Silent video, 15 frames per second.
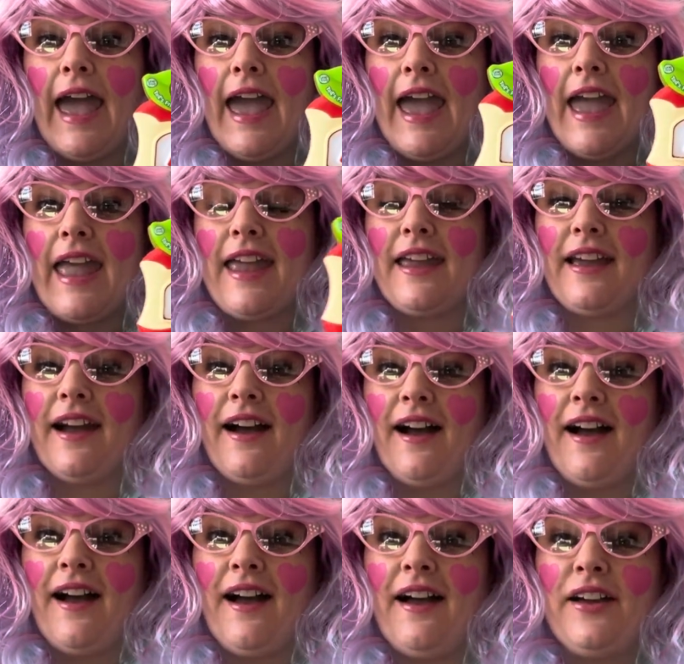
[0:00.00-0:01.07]
A.
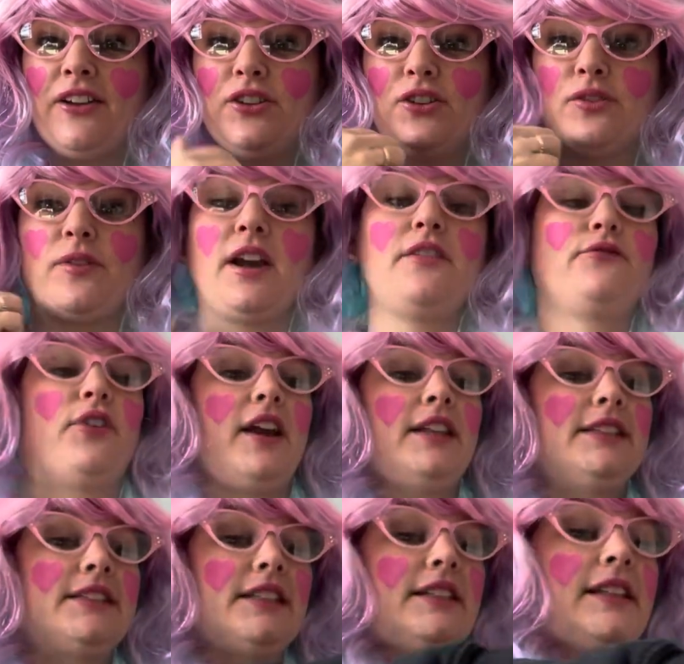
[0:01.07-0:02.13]
You're right,
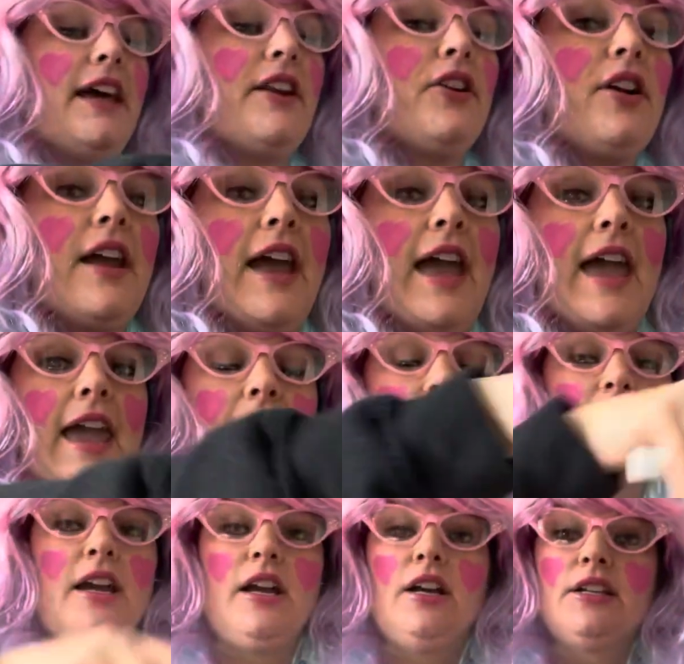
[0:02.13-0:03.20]
friends, the letter A.
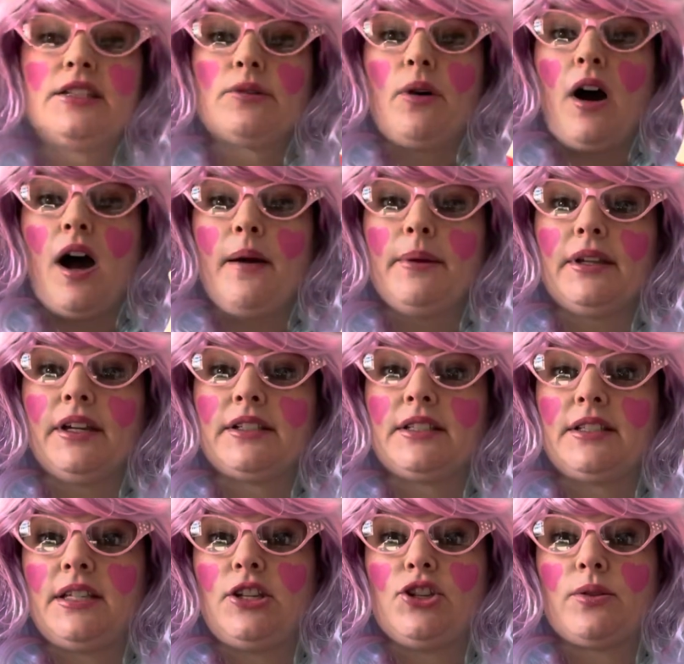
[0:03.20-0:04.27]
So I would like to
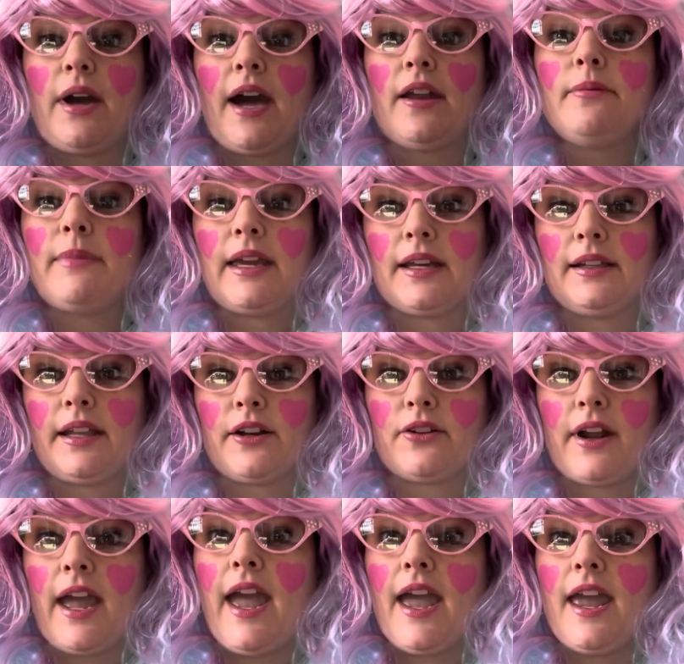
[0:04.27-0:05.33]
teach you how to make a letter
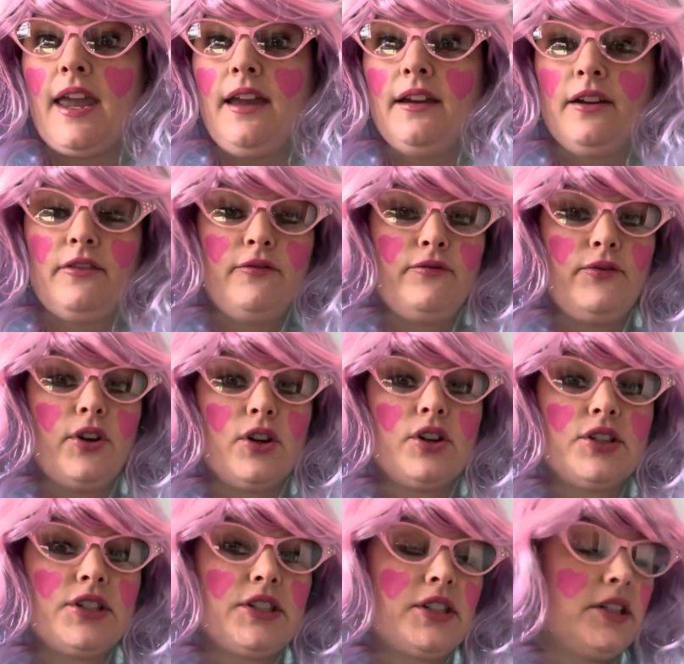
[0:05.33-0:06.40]
A.
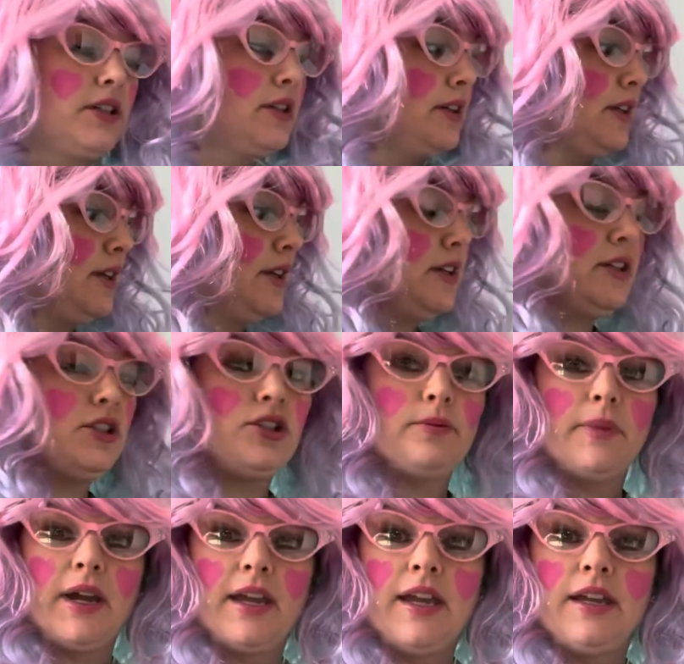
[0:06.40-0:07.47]
First, to
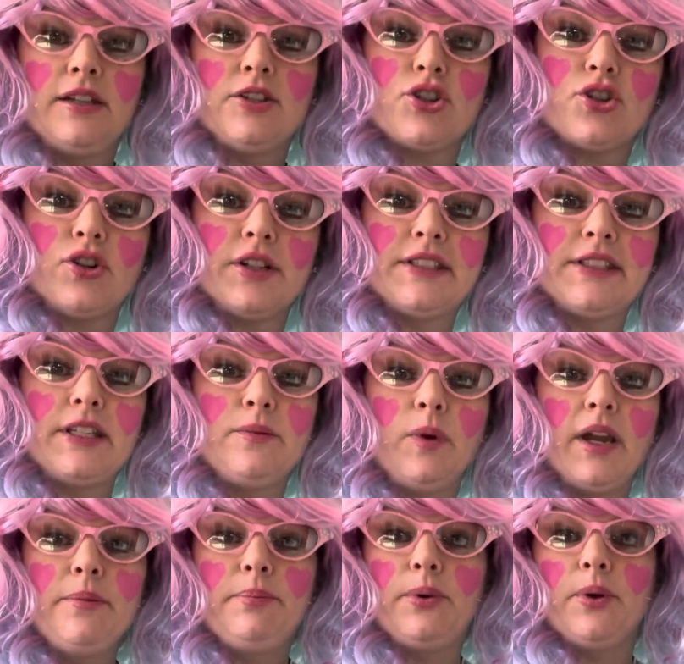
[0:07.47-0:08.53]
my trusty
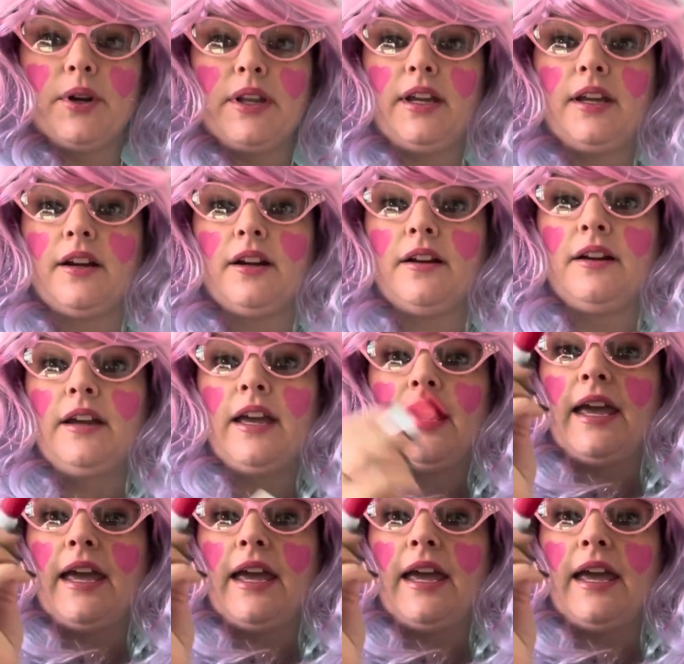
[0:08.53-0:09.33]
whiteboard here.